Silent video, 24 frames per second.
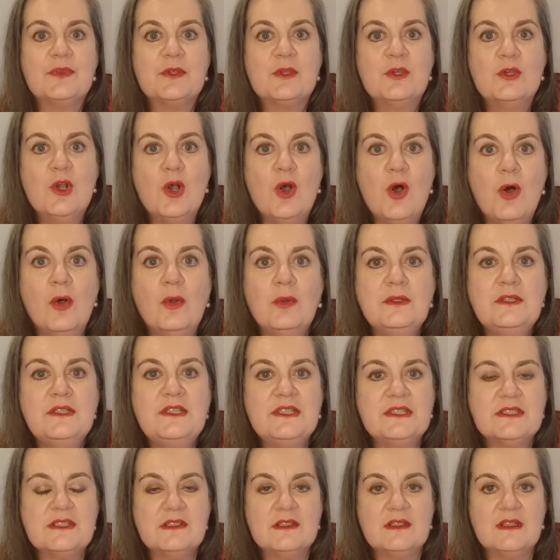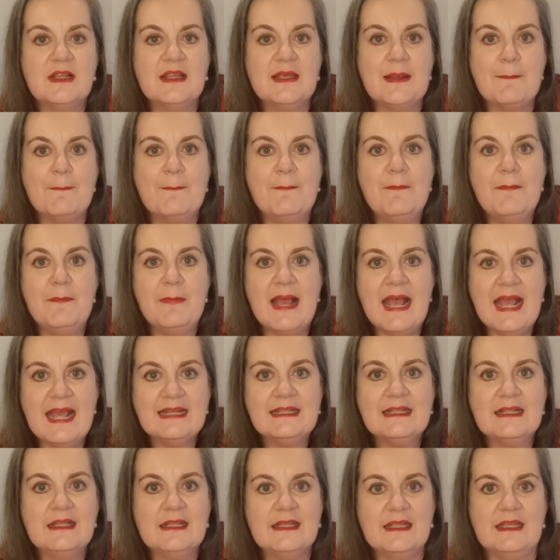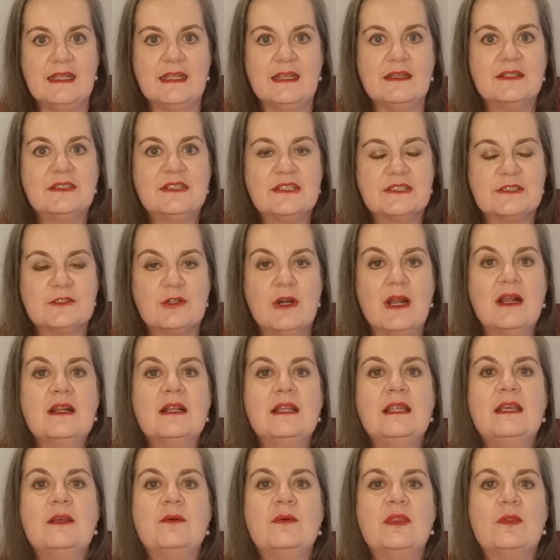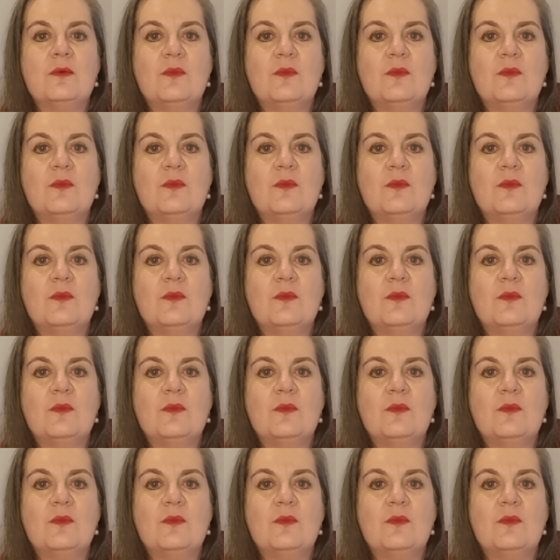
constantly battling, struggling with